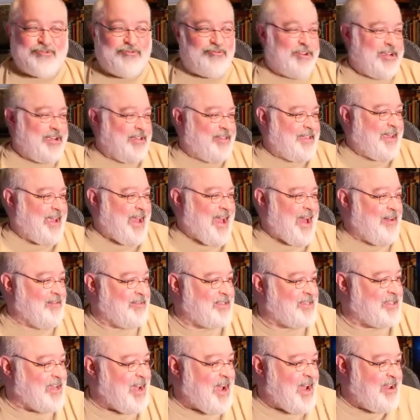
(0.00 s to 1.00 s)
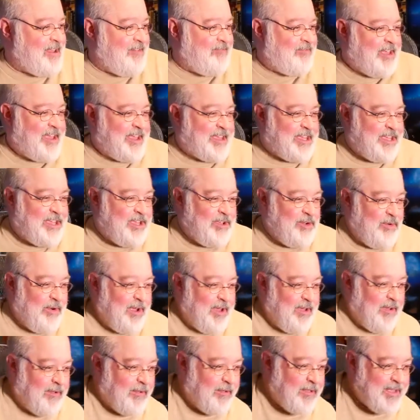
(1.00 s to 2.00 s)
really outside of a
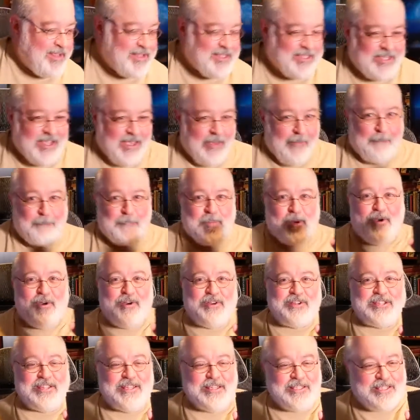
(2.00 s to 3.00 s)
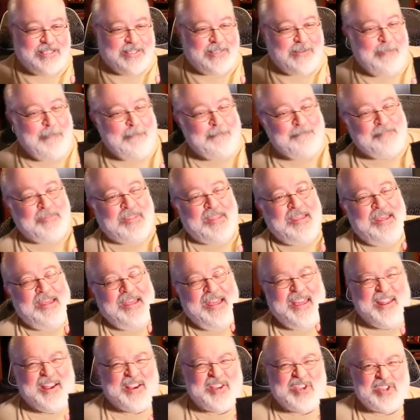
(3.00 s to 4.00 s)
QL itself purchase,
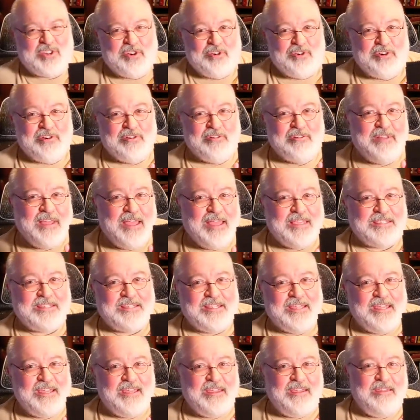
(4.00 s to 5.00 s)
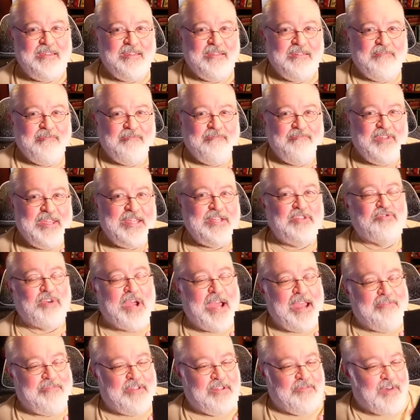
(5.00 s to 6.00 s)
an external SD
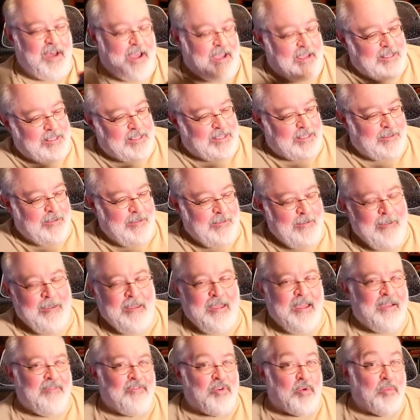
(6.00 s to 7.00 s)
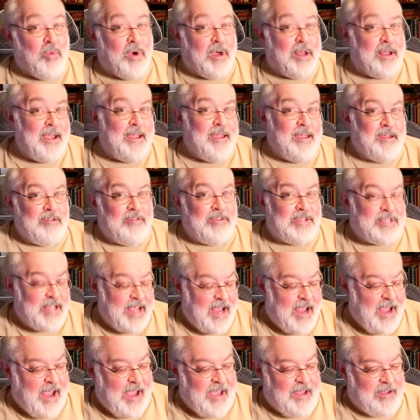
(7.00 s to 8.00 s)
V-Drive device. From what I
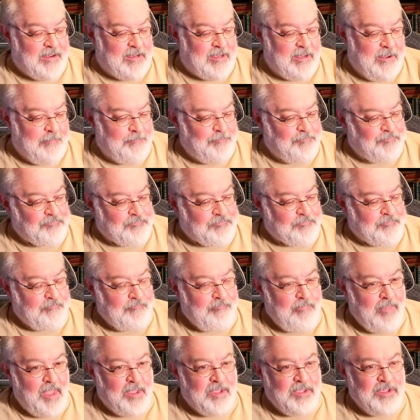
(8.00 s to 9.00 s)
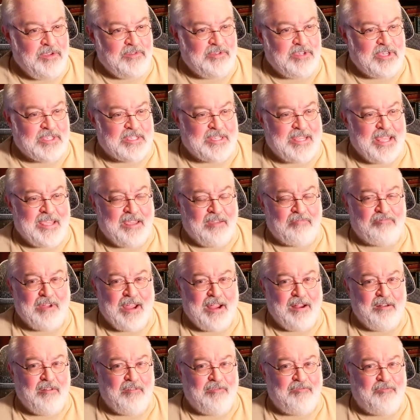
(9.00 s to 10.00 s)
understand, you just take a
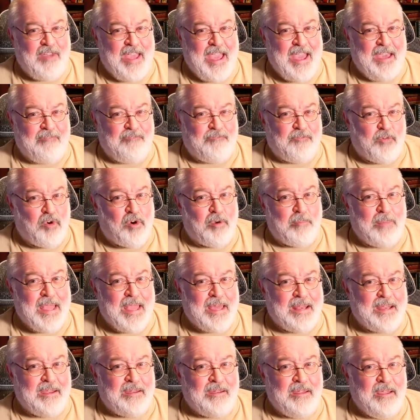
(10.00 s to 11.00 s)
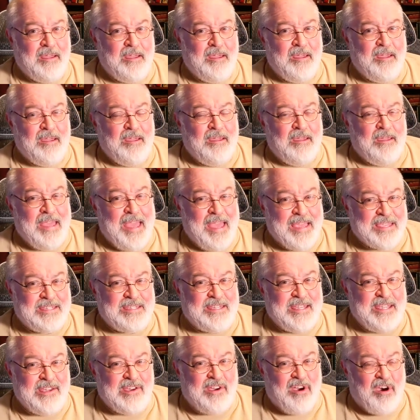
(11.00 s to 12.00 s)
regular fat formatted
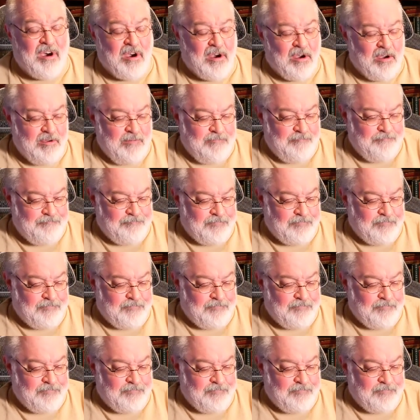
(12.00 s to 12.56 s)
SD card